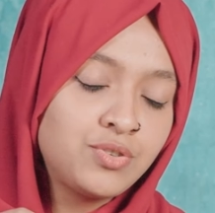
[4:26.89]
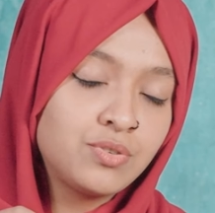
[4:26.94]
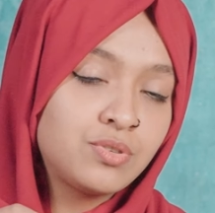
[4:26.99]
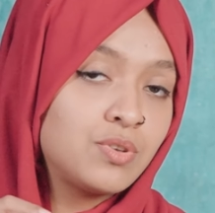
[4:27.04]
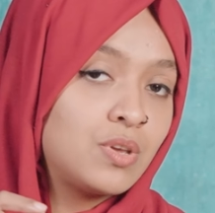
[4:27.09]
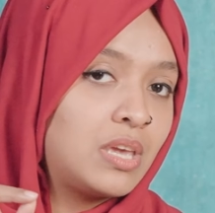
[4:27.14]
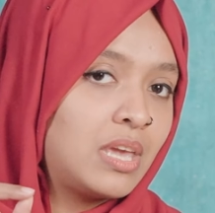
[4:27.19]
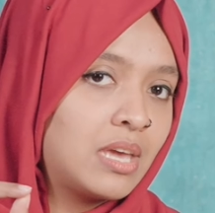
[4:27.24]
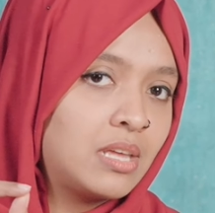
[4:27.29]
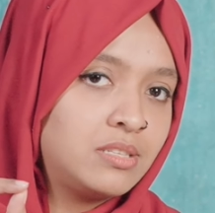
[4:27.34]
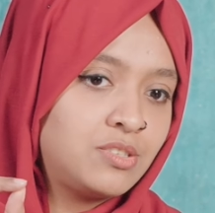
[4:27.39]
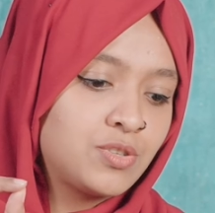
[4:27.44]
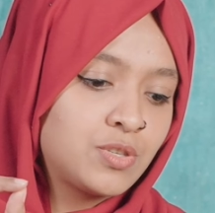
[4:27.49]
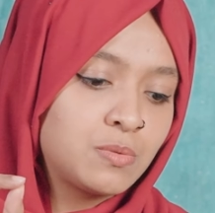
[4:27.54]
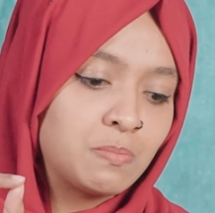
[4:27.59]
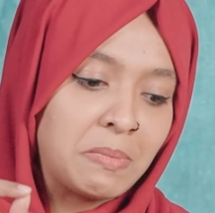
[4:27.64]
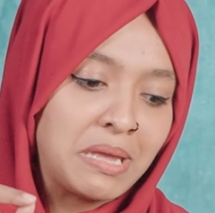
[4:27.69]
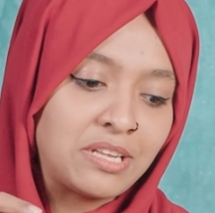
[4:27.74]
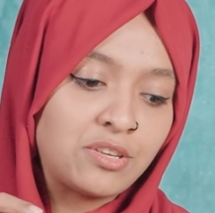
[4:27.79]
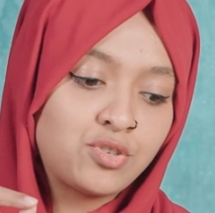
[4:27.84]
So you can
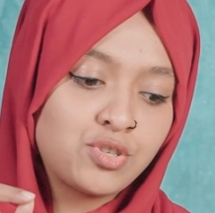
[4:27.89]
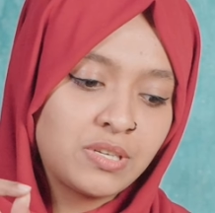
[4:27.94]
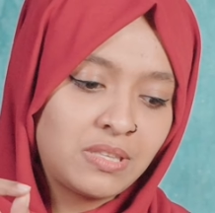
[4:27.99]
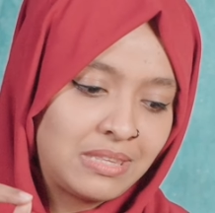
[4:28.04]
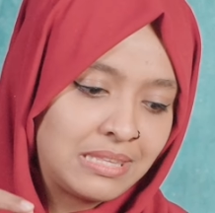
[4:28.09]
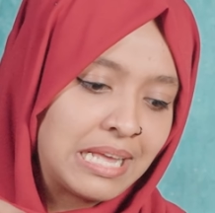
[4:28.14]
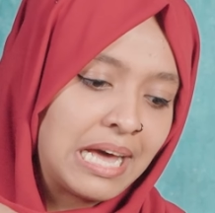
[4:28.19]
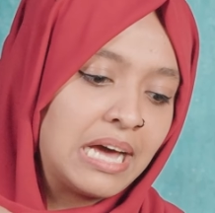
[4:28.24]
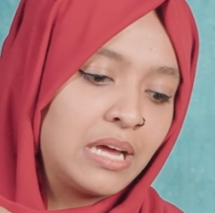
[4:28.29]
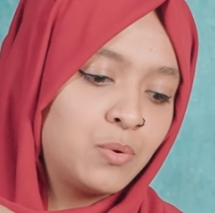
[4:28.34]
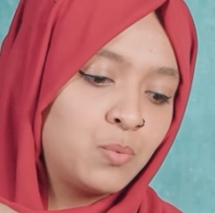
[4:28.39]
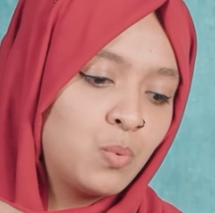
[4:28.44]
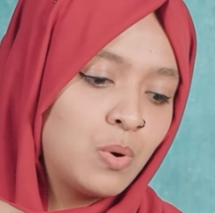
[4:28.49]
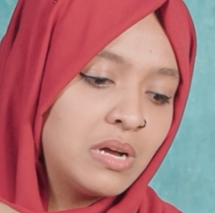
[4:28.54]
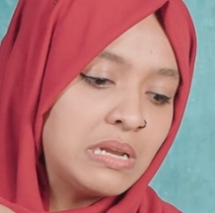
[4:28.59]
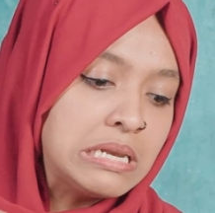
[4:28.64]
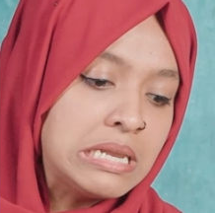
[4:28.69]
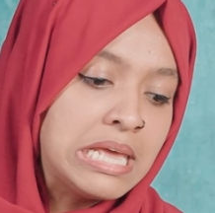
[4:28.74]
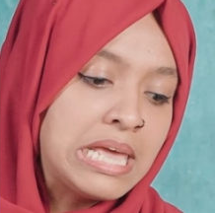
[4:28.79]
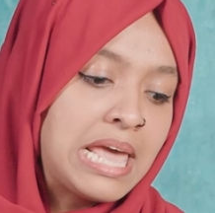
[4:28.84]
just mention that one.